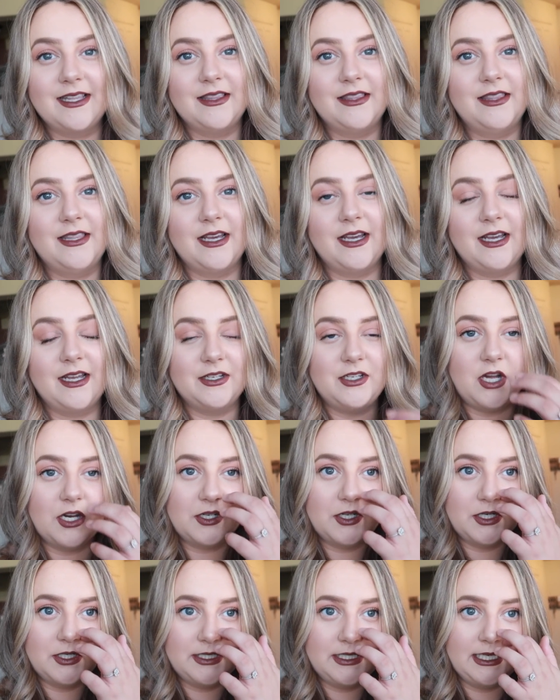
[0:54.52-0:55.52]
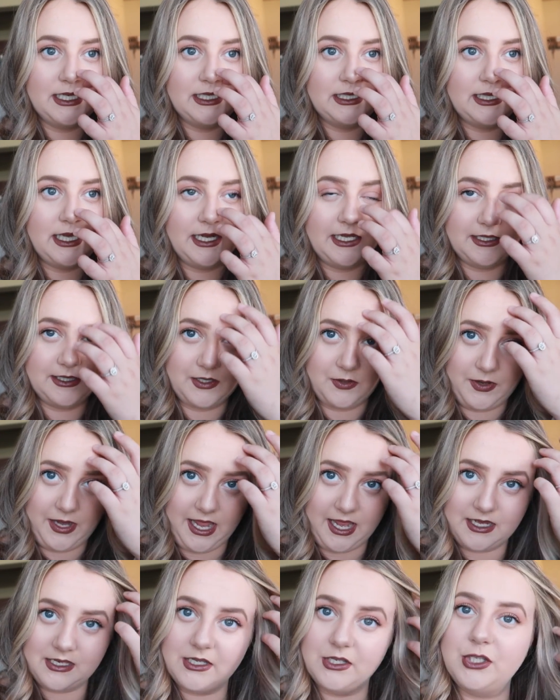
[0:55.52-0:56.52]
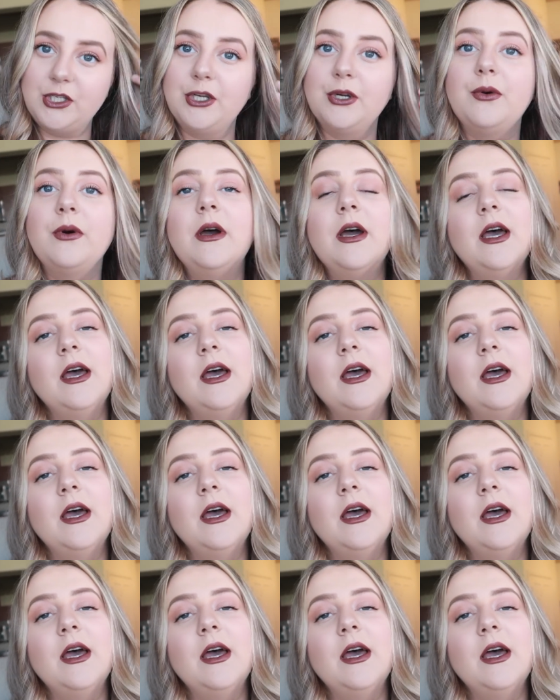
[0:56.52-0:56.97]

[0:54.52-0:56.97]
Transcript: the doctors think that it's okay to do.